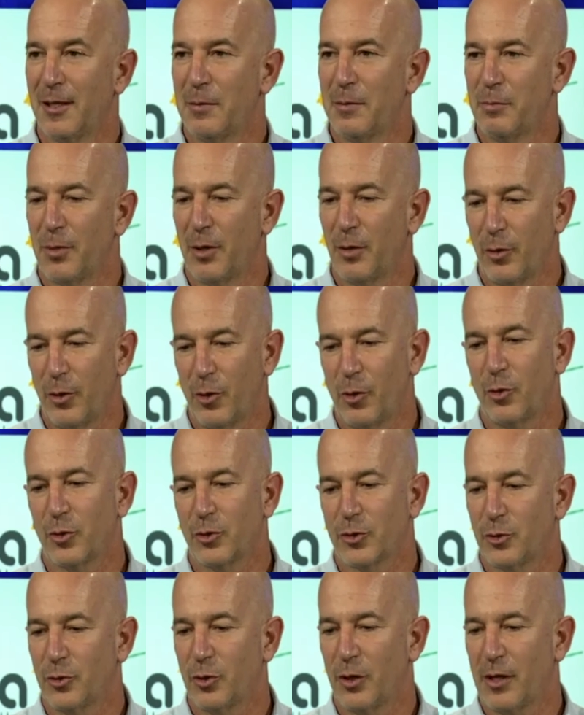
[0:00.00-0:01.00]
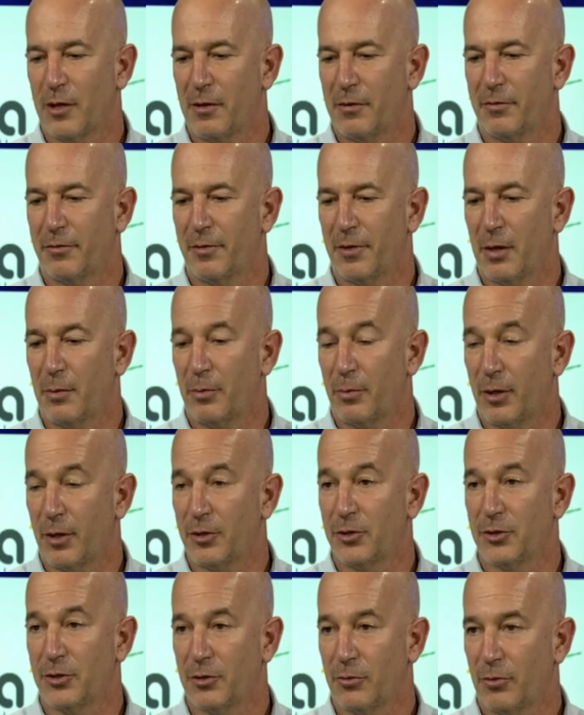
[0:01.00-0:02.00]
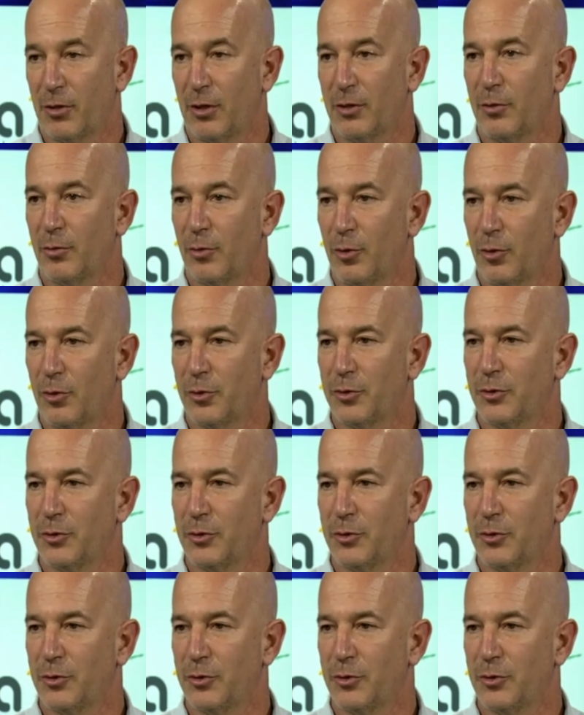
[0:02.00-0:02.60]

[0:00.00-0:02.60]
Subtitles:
But we also have branches around the world,